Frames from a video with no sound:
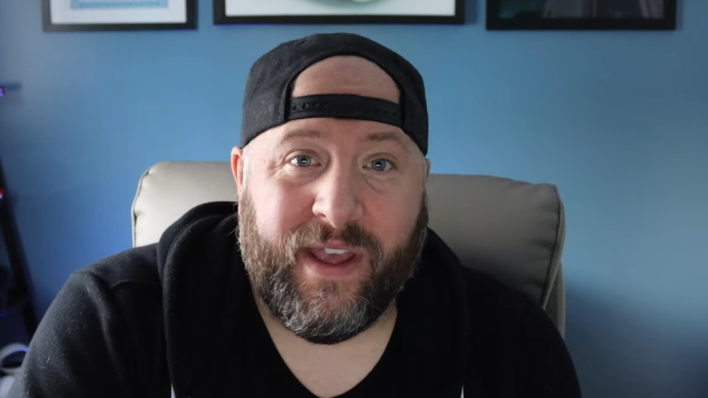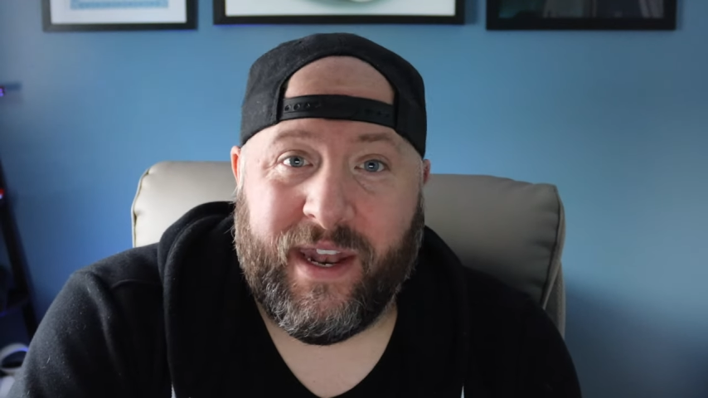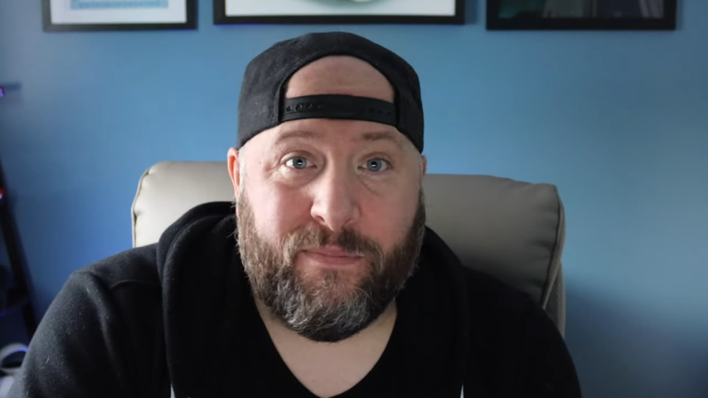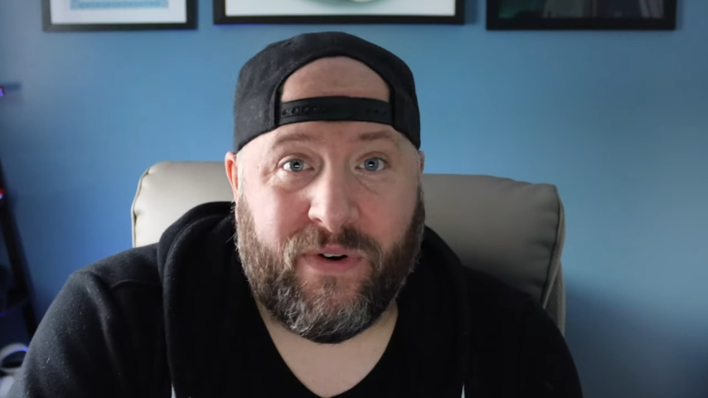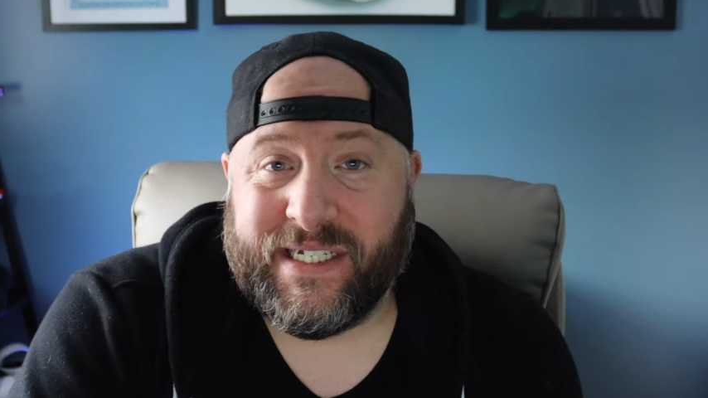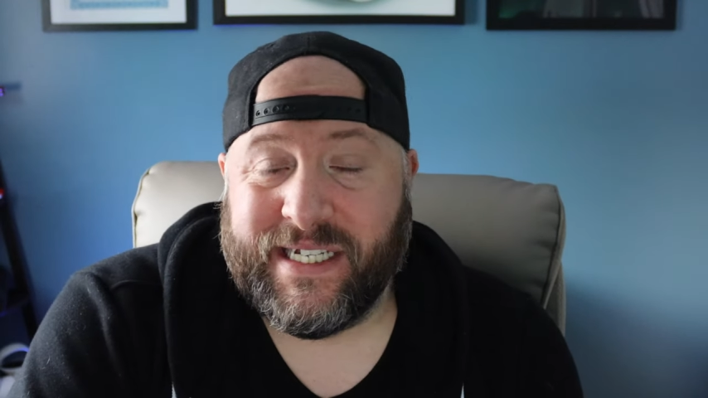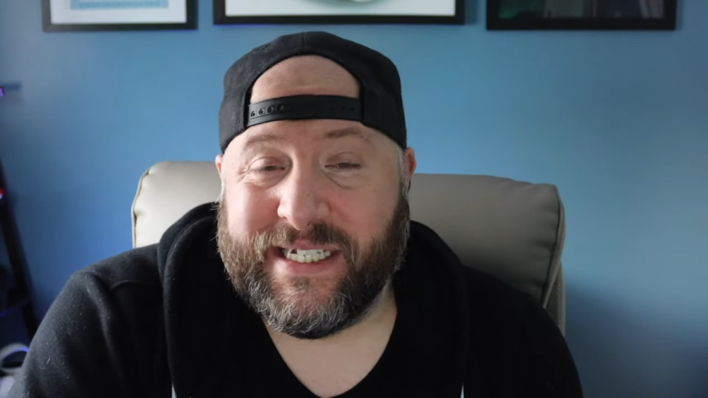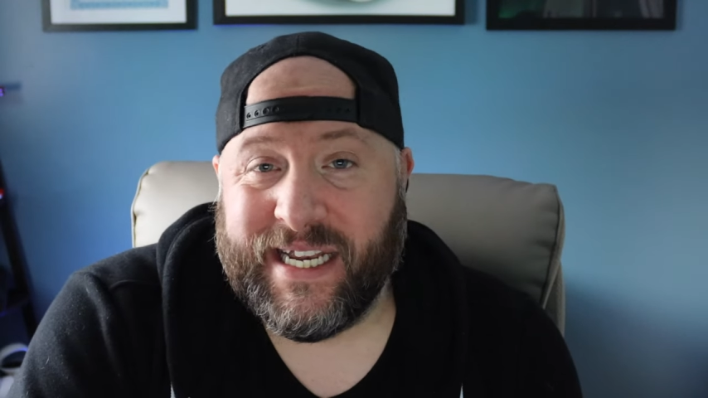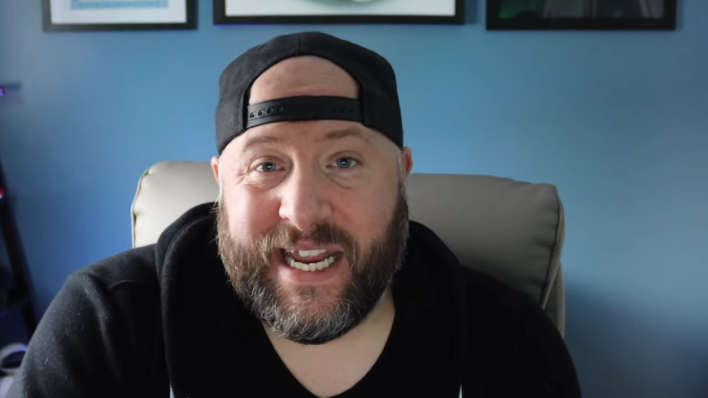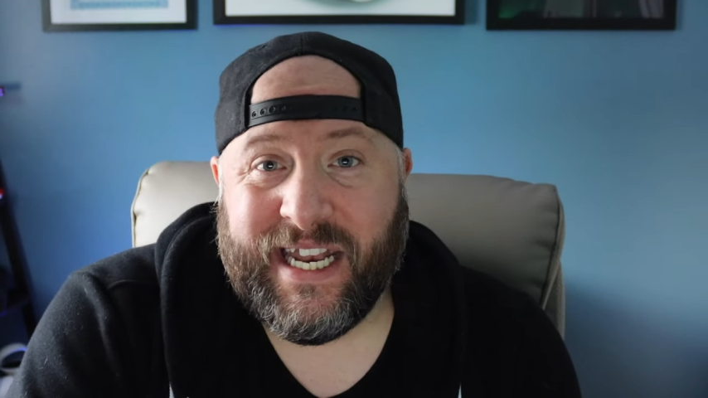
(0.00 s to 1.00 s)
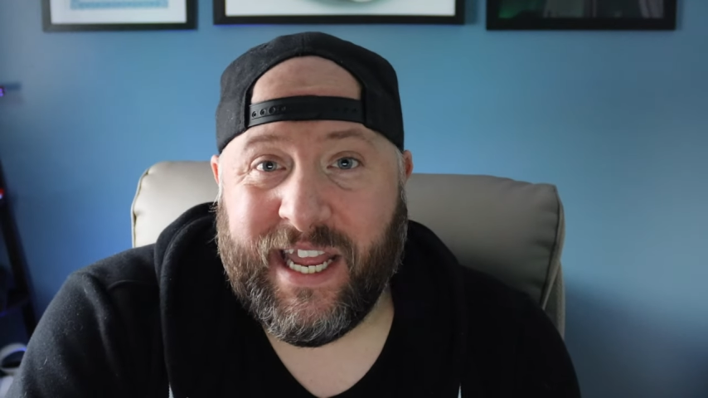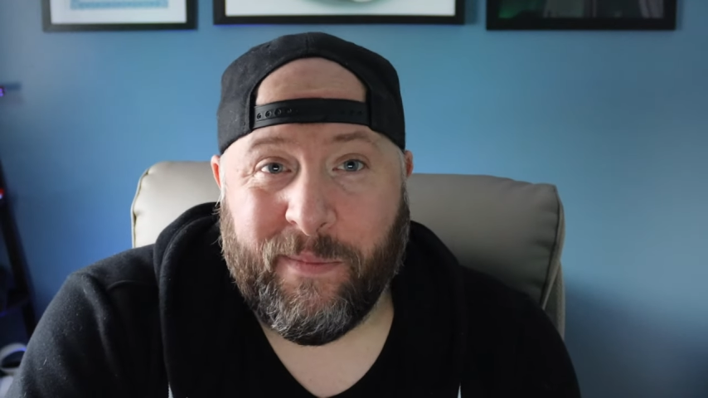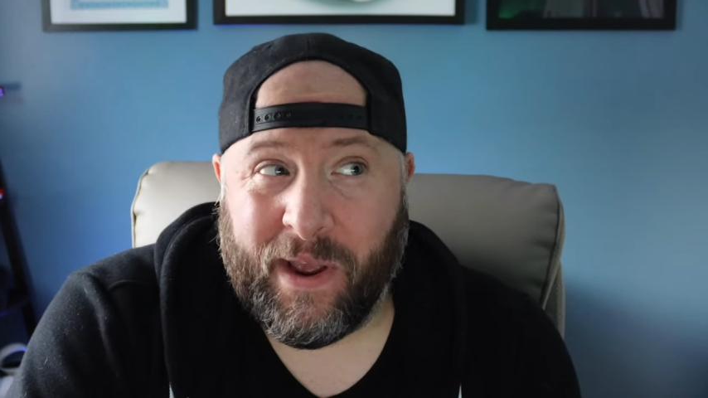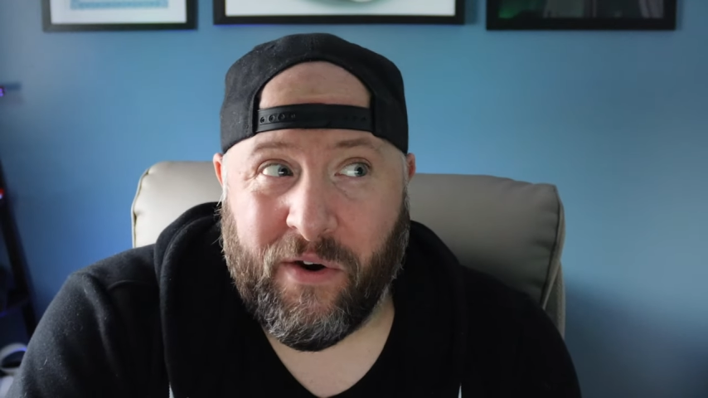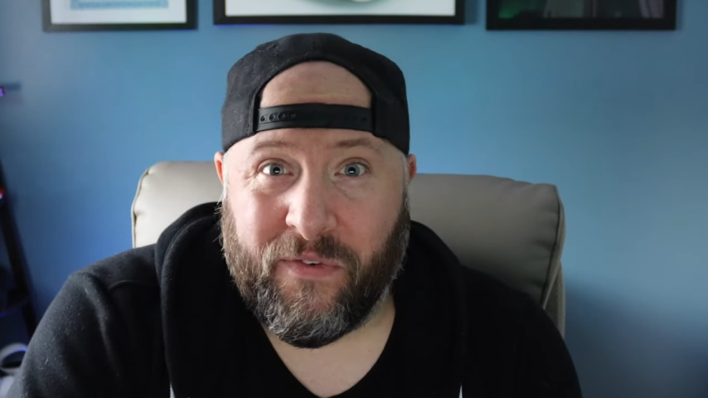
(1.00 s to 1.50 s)
and presence in India
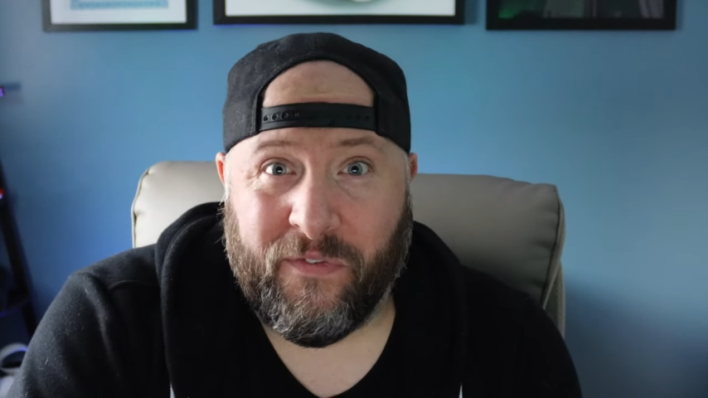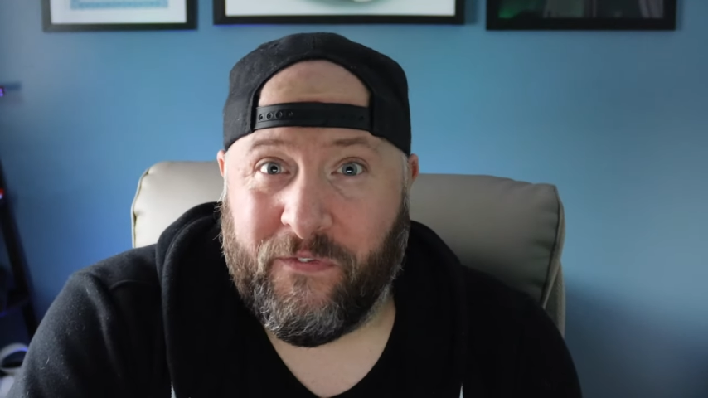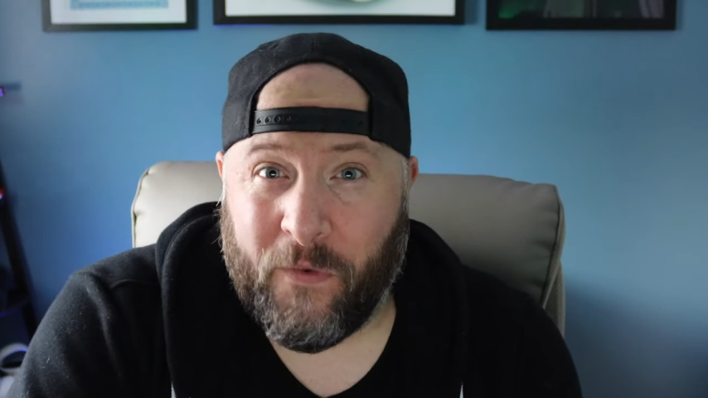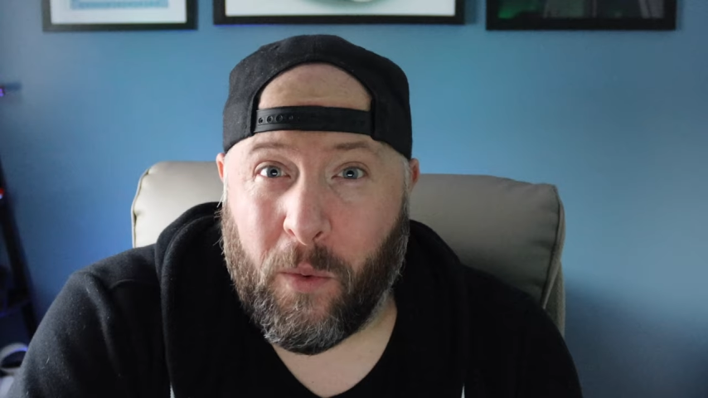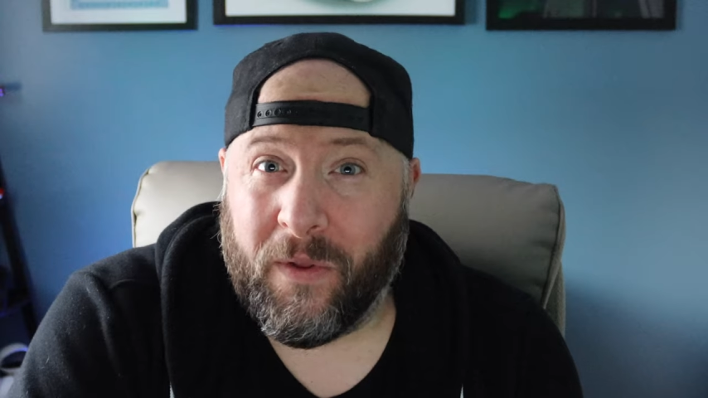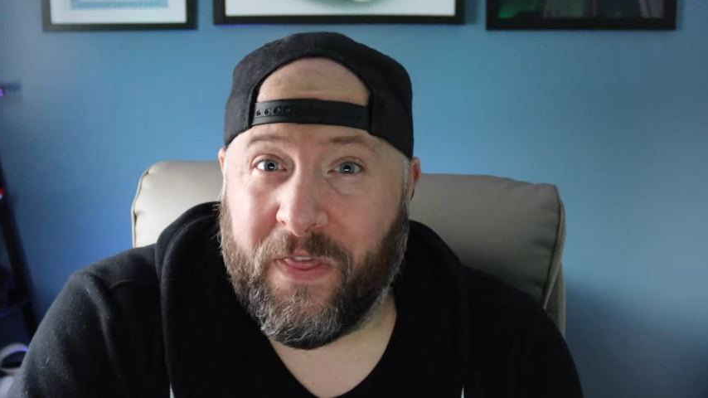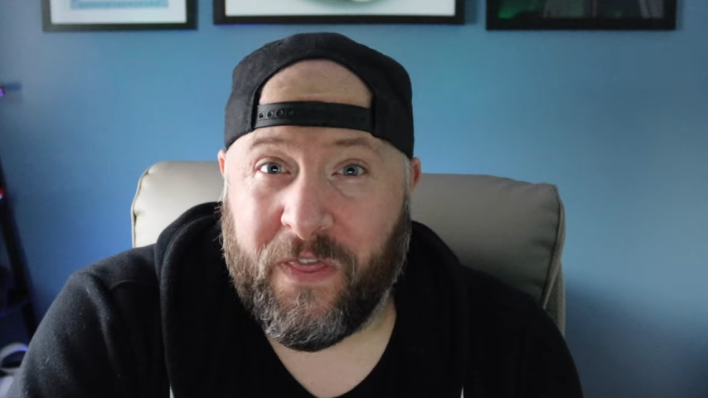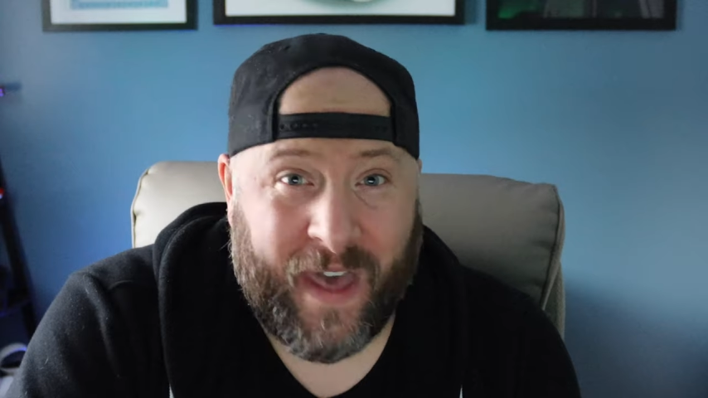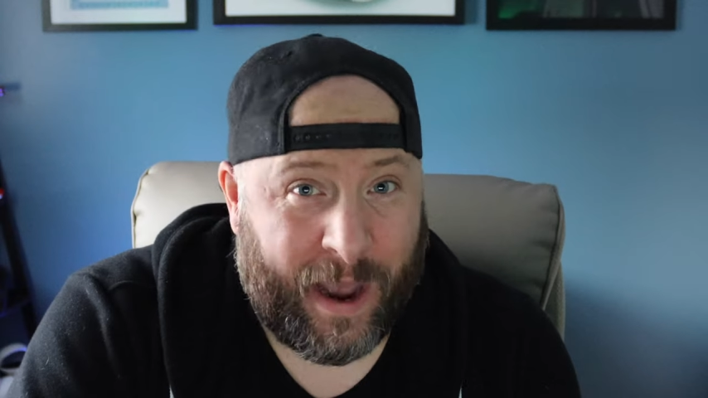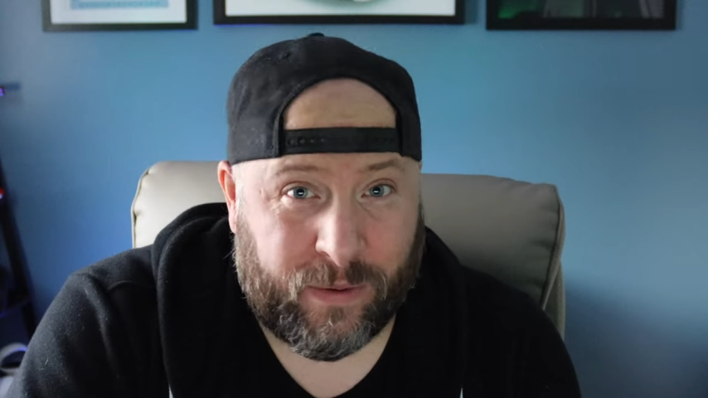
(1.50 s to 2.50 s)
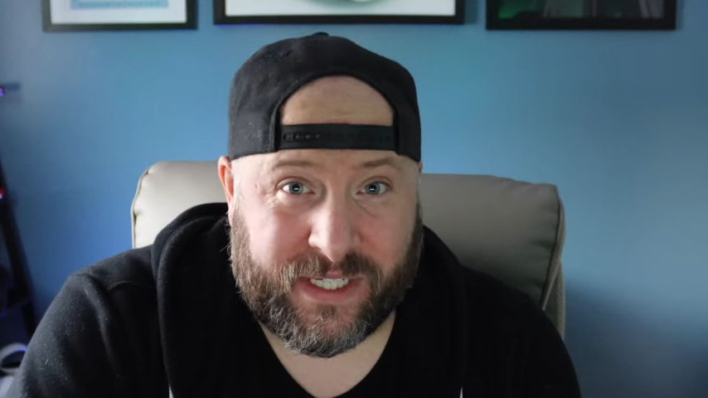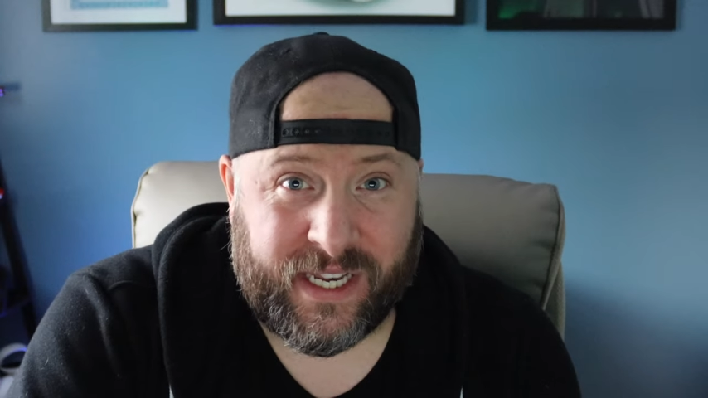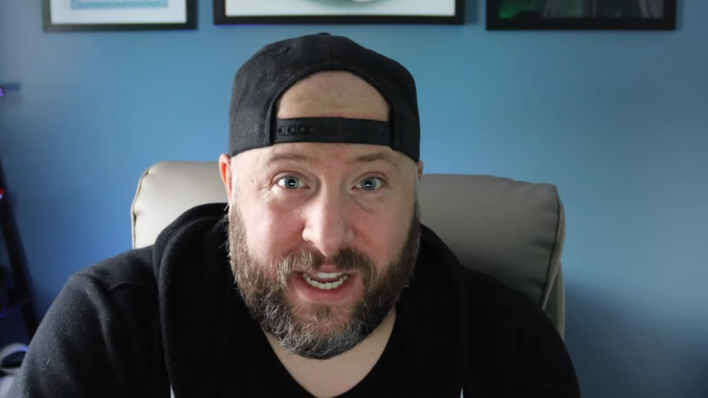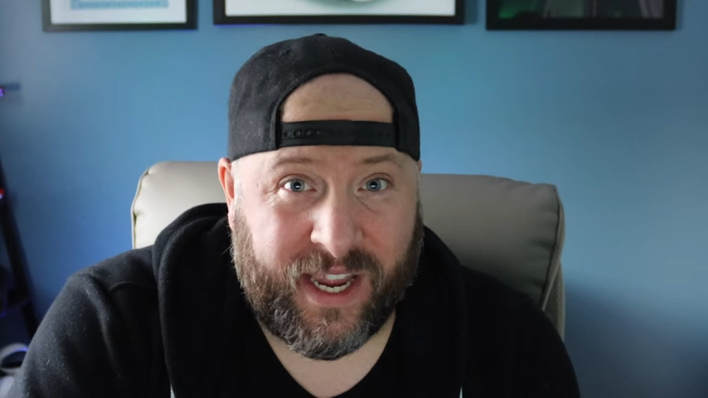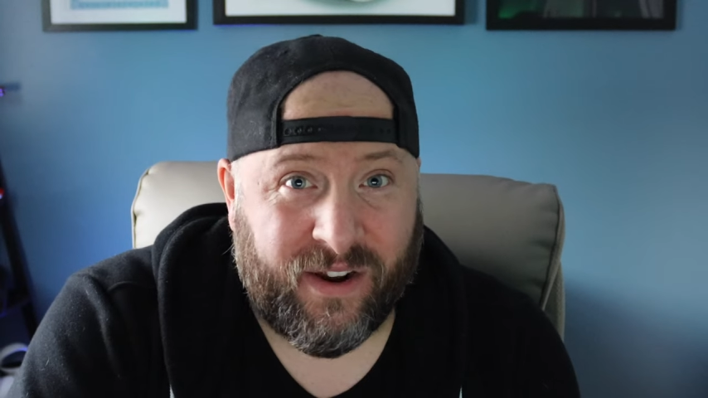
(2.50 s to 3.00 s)
by over
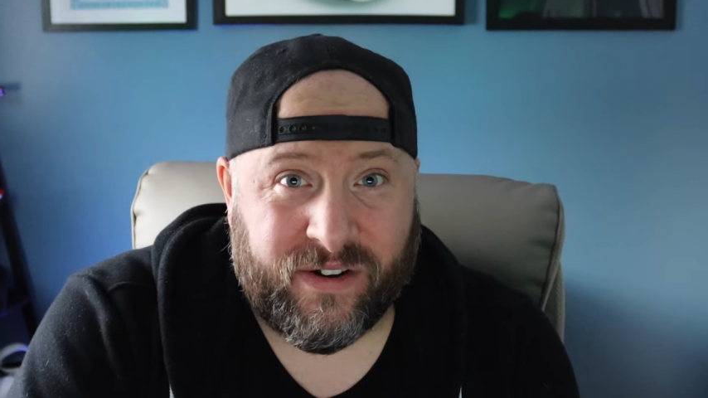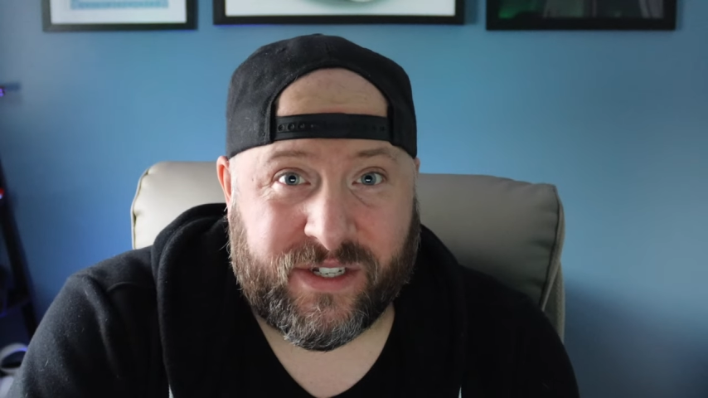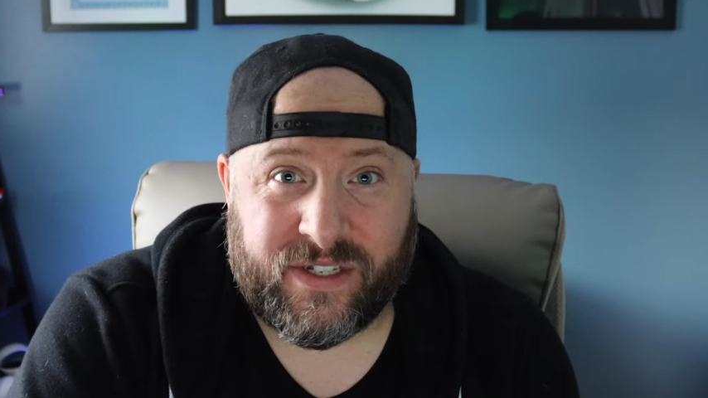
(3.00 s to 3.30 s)
4,000 years.